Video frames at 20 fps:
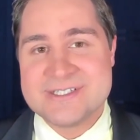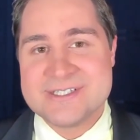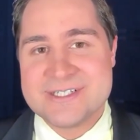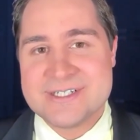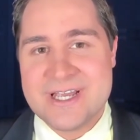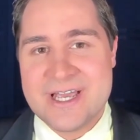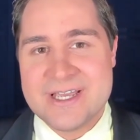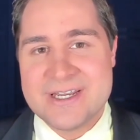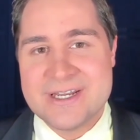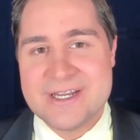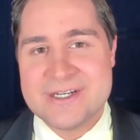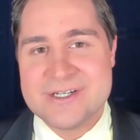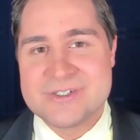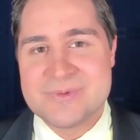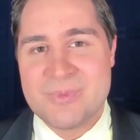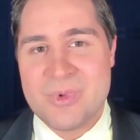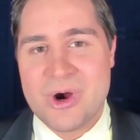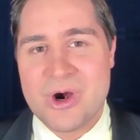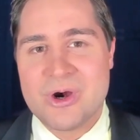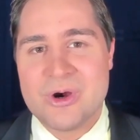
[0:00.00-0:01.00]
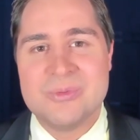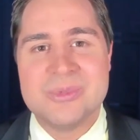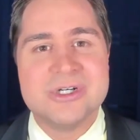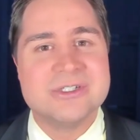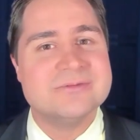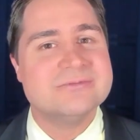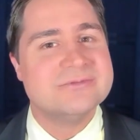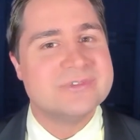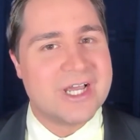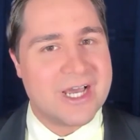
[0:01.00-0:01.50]
tonight, and tomorrow,
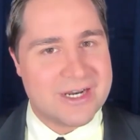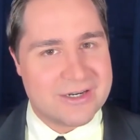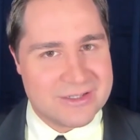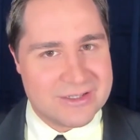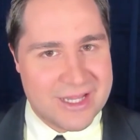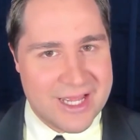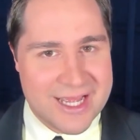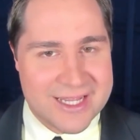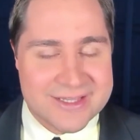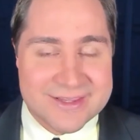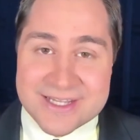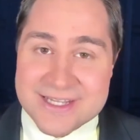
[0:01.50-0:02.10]
but not a lot.